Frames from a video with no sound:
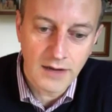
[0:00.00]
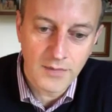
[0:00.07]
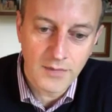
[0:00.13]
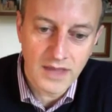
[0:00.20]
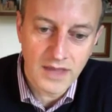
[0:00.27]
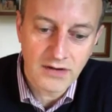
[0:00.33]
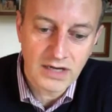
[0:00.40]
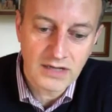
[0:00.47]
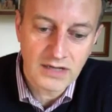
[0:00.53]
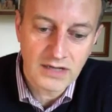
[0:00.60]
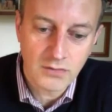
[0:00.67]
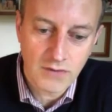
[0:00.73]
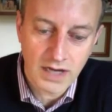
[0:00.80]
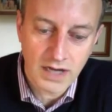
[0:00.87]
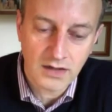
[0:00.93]
They need to
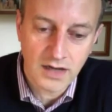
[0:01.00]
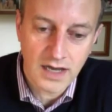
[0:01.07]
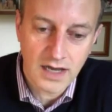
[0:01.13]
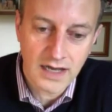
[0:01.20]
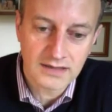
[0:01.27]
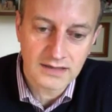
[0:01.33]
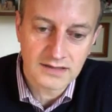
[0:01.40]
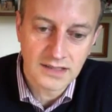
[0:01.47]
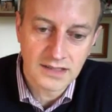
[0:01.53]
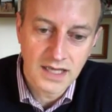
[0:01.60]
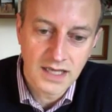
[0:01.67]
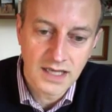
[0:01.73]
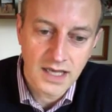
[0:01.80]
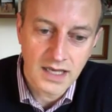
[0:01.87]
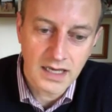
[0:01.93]
recognize
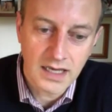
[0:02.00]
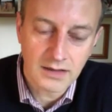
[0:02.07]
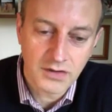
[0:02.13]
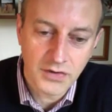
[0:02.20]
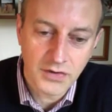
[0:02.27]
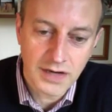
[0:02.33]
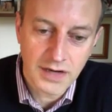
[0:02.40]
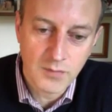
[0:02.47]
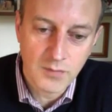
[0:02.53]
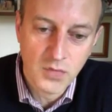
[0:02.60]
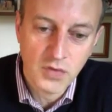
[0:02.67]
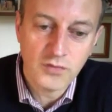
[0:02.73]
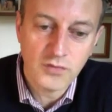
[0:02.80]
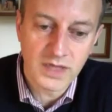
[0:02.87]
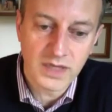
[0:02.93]
and create a
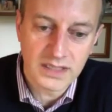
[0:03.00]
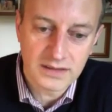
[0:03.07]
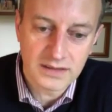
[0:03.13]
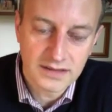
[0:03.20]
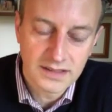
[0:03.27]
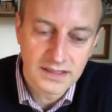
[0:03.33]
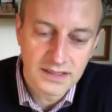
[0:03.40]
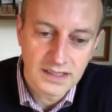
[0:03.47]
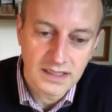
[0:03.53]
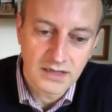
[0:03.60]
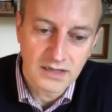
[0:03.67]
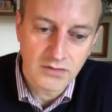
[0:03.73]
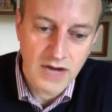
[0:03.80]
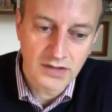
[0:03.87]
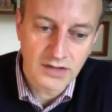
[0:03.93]
movement
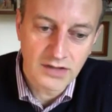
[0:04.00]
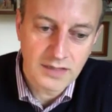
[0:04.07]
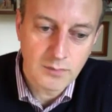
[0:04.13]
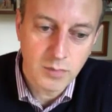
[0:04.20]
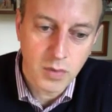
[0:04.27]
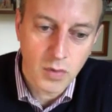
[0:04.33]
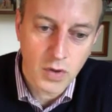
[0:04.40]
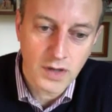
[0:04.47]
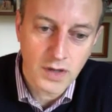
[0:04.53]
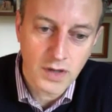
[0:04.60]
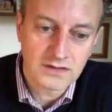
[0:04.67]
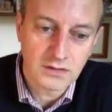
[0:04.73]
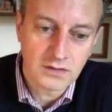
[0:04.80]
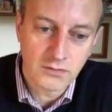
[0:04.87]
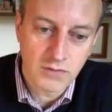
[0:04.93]
around the
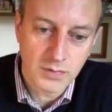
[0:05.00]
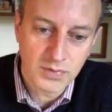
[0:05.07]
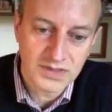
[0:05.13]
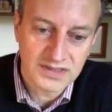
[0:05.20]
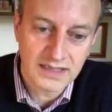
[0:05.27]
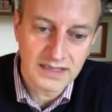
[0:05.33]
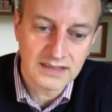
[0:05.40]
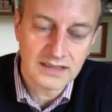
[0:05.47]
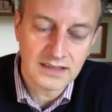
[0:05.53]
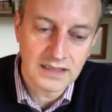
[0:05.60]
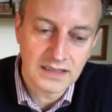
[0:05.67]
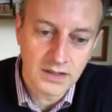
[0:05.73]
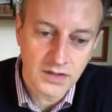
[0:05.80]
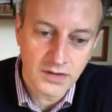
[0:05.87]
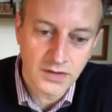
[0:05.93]
importance of representing
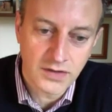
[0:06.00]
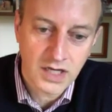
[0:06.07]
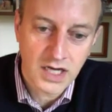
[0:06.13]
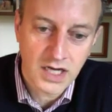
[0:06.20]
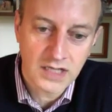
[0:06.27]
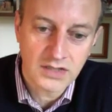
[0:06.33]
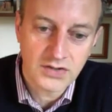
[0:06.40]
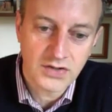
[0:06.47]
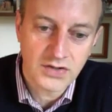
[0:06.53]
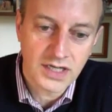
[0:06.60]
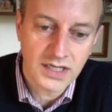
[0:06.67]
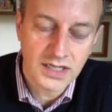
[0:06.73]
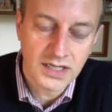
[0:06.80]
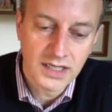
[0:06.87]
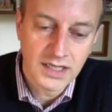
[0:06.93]
their
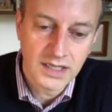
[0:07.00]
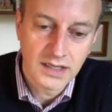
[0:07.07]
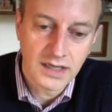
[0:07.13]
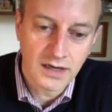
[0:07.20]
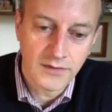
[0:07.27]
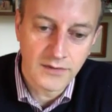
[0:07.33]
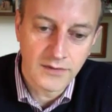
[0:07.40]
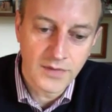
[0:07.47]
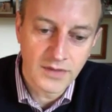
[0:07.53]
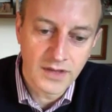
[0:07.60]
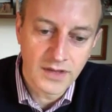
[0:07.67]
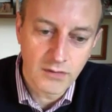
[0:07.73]
country, their